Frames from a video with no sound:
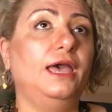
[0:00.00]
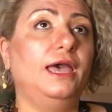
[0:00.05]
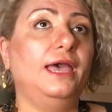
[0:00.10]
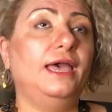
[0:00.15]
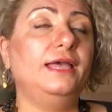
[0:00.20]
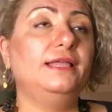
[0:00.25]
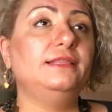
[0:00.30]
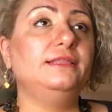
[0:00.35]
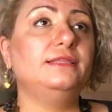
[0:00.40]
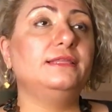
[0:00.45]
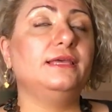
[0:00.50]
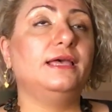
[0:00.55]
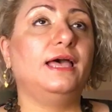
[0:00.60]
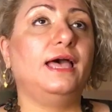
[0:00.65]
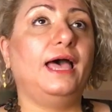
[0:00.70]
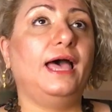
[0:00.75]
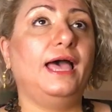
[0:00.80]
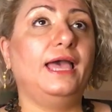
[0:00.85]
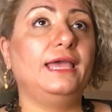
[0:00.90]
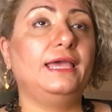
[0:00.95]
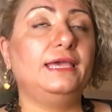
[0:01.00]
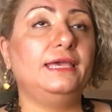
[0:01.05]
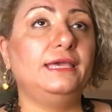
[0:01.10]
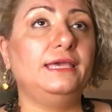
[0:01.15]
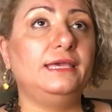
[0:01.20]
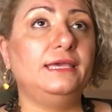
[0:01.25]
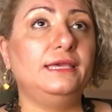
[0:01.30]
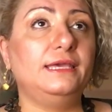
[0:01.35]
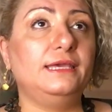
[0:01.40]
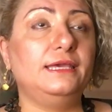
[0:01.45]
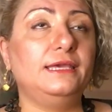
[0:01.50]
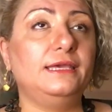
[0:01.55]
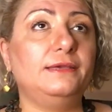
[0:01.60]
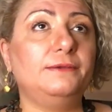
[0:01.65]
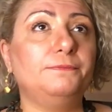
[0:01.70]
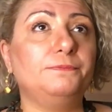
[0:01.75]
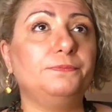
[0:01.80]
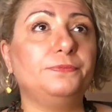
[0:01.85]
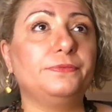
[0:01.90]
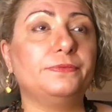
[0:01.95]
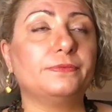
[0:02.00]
and I,